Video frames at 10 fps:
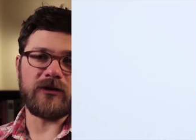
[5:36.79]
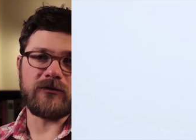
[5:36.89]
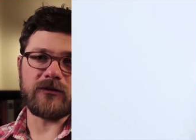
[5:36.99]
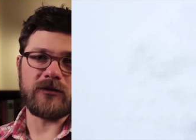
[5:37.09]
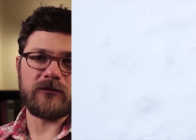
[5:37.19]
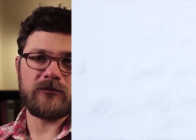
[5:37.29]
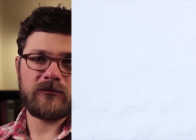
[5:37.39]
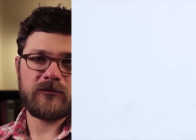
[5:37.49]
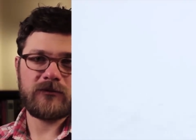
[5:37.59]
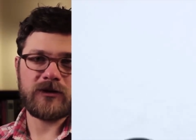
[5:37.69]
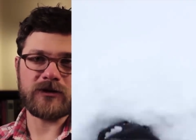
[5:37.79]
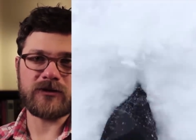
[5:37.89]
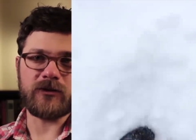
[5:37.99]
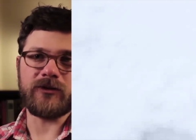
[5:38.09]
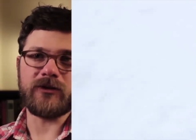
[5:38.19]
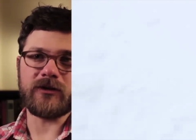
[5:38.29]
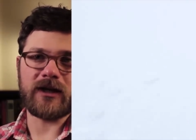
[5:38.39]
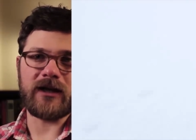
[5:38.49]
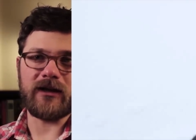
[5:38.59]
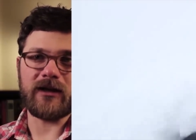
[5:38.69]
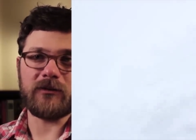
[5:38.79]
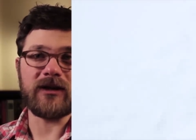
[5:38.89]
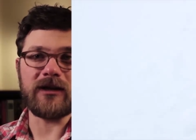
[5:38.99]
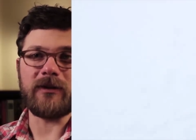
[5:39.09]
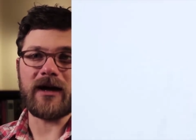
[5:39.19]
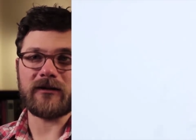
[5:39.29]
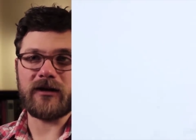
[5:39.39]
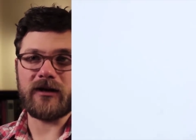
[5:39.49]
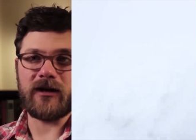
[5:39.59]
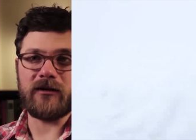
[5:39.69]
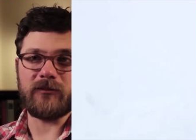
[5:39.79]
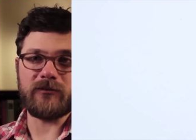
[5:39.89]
me over his shoulder kind of like a piggyback ride and i